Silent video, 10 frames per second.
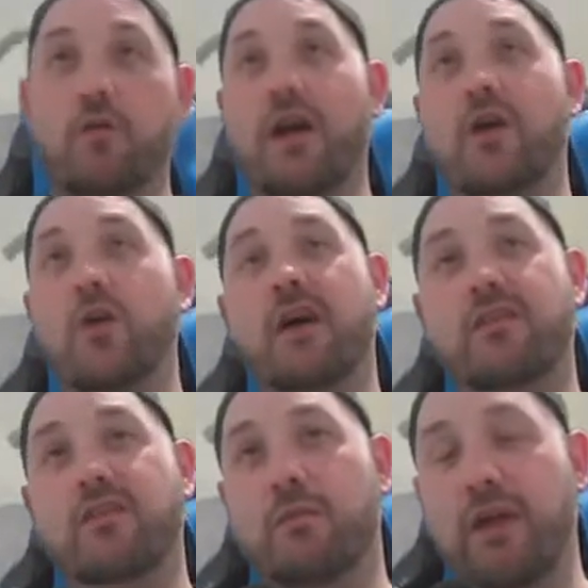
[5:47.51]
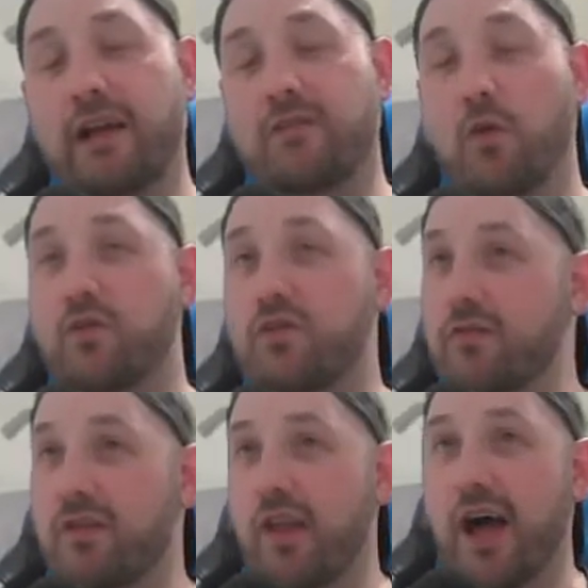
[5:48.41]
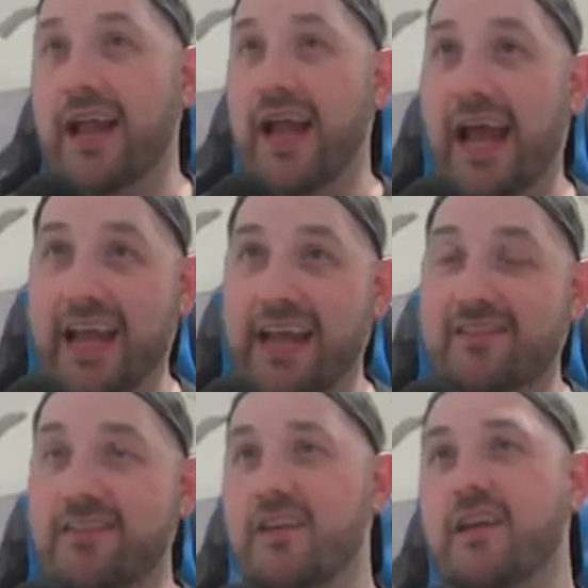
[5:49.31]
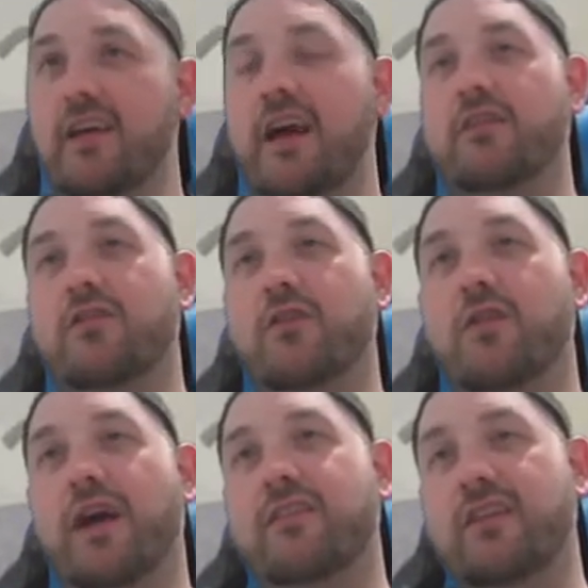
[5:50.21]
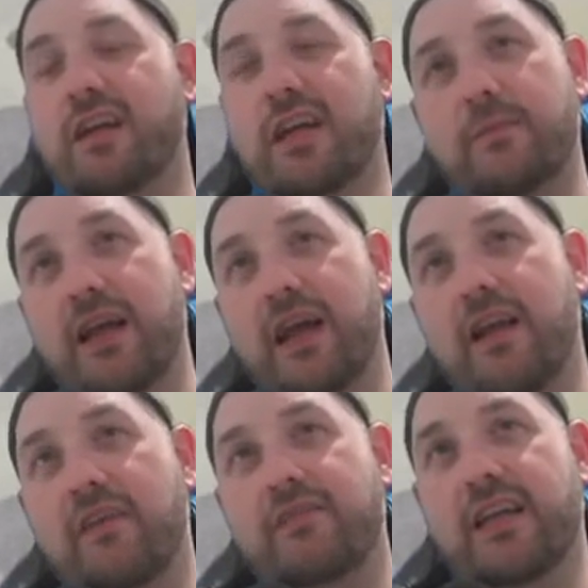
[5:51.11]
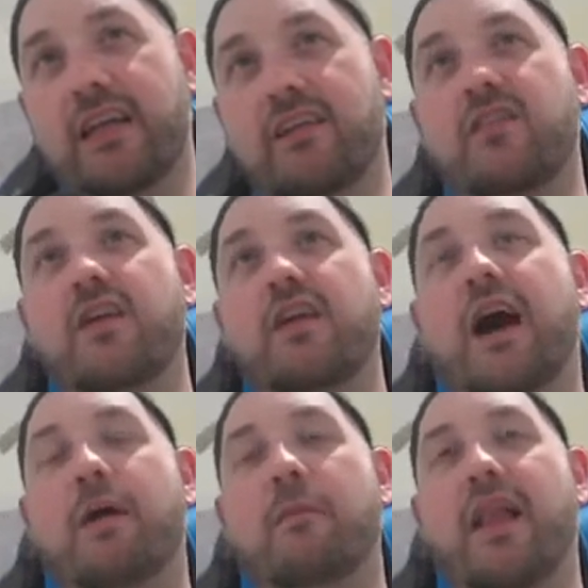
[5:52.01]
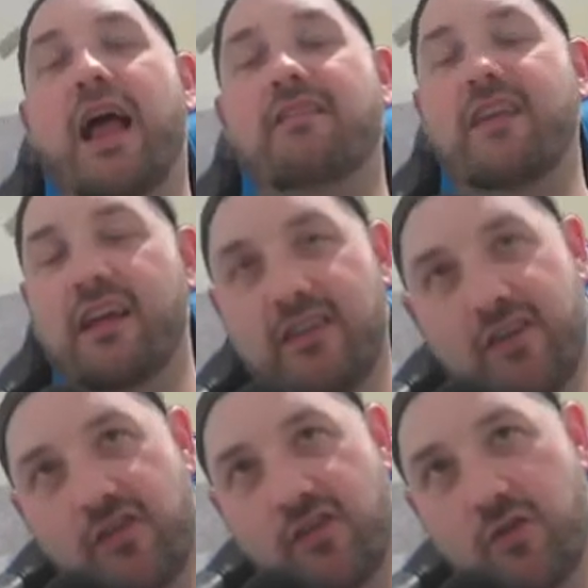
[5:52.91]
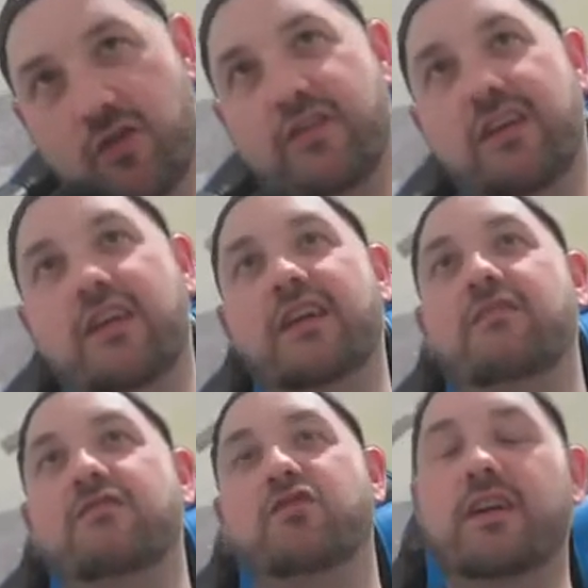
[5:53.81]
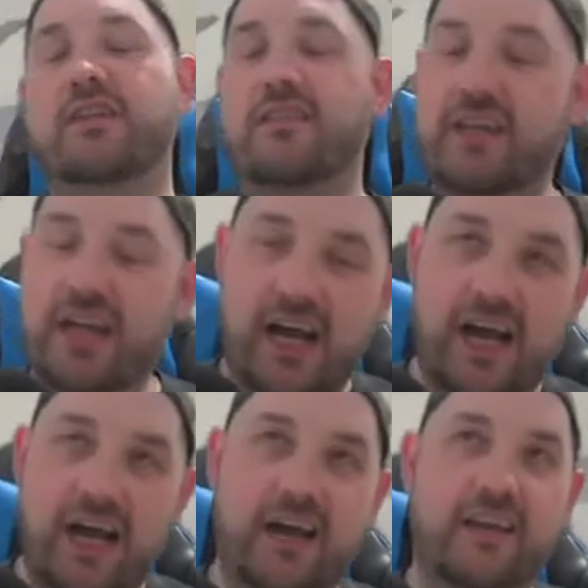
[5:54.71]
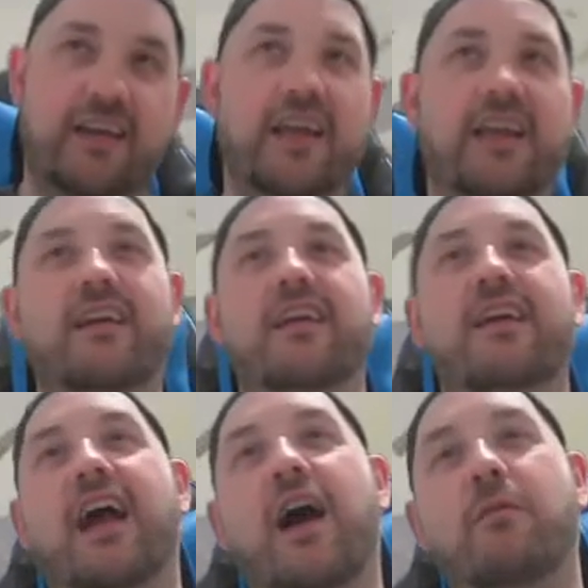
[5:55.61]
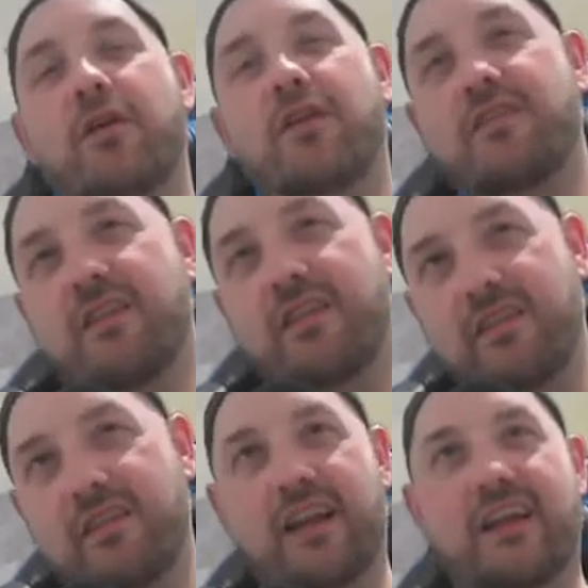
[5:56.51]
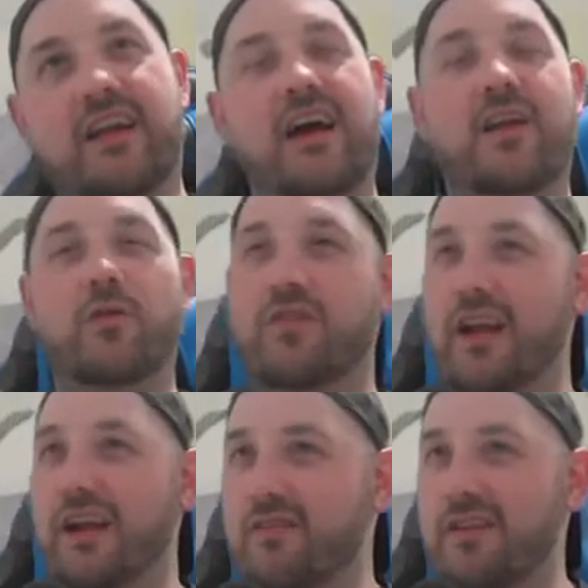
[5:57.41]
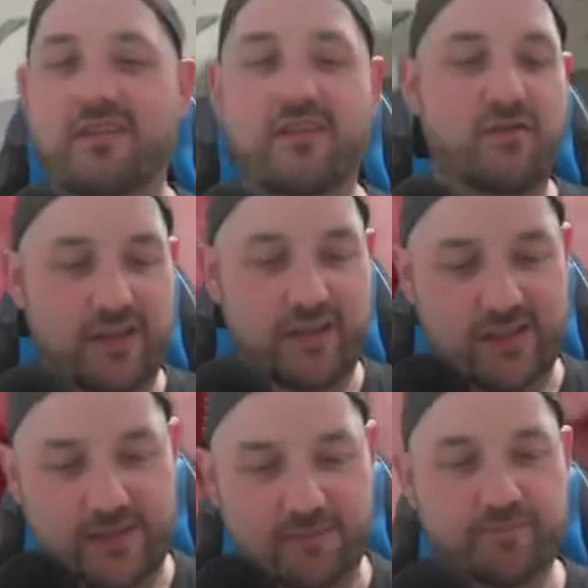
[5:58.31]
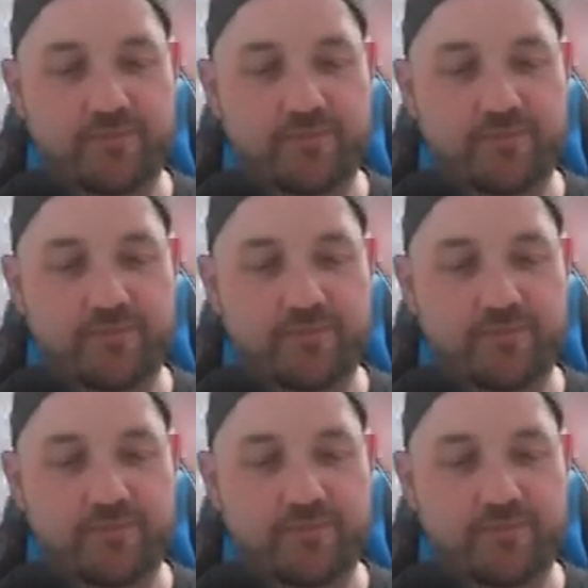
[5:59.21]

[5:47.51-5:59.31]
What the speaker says: Rankle, Master of Pranks, also flying, haste, so great, so it can come down after Gix, and has that additional utility of drawing us a card, getting our opponents to discard a card, or sacrificing a creature.